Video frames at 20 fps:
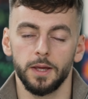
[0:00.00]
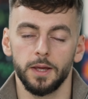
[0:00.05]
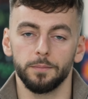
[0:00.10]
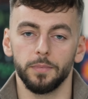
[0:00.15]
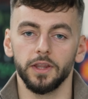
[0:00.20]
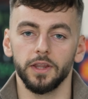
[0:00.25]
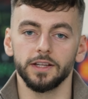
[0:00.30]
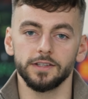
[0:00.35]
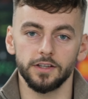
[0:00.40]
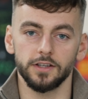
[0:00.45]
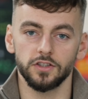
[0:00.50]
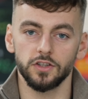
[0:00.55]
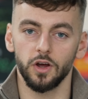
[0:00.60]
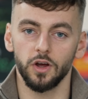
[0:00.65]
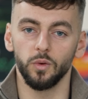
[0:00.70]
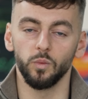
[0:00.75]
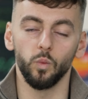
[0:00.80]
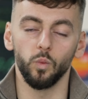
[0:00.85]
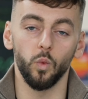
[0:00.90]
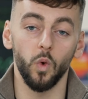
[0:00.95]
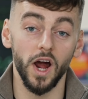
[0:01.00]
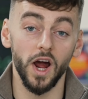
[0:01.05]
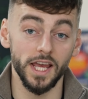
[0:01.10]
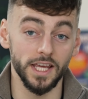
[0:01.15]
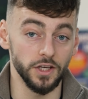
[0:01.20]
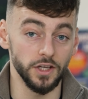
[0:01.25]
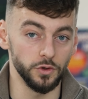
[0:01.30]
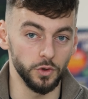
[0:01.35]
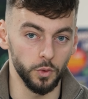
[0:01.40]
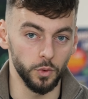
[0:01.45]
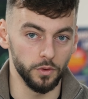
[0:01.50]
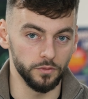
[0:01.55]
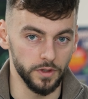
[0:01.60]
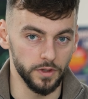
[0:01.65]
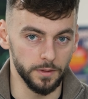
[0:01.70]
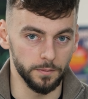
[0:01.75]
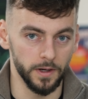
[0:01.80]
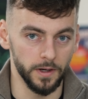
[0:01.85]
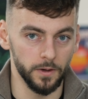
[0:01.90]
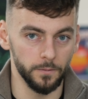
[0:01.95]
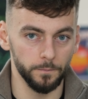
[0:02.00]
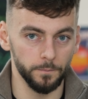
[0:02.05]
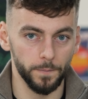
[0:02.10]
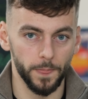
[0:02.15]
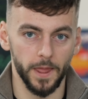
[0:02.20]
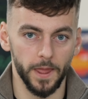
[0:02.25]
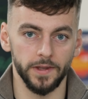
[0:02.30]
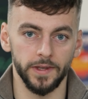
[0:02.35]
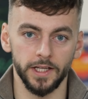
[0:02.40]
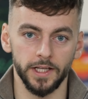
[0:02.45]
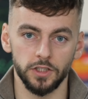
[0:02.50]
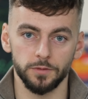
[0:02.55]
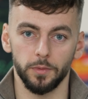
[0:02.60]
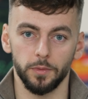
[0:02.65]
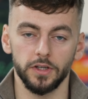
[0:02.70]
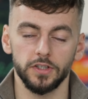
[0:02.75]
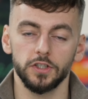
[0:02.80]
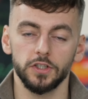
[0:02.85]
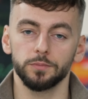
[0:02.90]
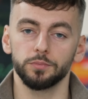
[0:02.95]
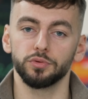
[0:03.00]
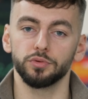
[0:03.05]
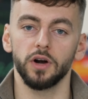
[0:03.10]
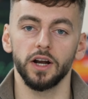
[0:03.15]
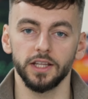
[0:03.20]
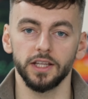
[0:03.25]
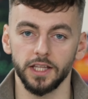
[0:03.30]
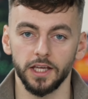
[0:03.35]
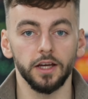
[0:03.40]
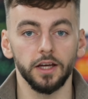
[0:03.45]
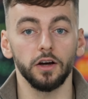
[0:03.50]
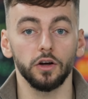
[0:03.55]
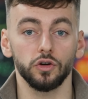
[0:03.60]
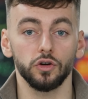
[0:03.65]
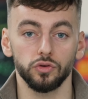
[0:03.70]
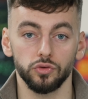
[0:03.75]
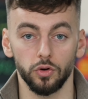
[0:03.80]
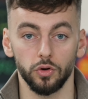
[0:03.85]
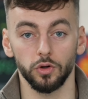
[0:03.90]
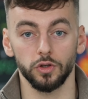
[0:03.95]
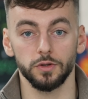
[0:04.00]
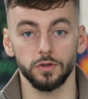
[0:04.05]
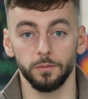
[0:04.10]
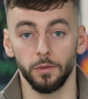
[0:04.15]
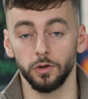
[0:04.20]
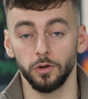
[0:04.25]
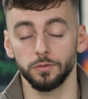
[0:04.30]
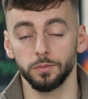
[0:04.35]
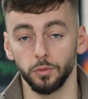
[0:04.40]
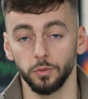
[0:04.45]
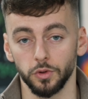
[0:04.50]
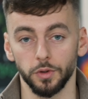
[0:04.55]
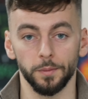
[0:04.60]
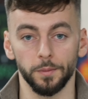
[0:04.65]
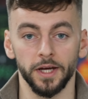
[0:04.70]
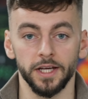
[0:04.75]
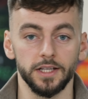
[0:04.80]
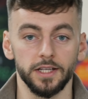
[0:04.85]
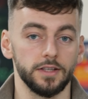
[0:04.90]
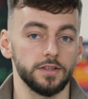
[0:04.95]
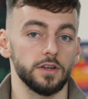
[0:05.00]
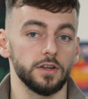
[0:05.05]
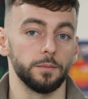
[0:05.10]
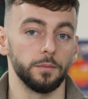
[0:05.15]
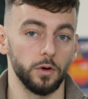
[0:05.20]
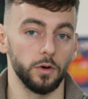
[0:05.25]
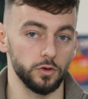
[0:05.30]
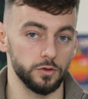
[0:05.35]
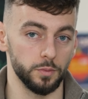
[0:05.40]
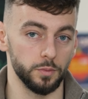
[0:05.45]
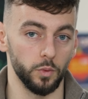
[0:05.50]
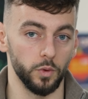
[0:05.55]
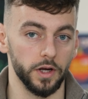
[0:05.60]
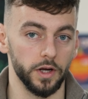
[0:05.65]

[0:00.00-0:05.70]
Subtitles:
but there's a certain way you do it with email, and that's by spreading it across multiple domains and multiple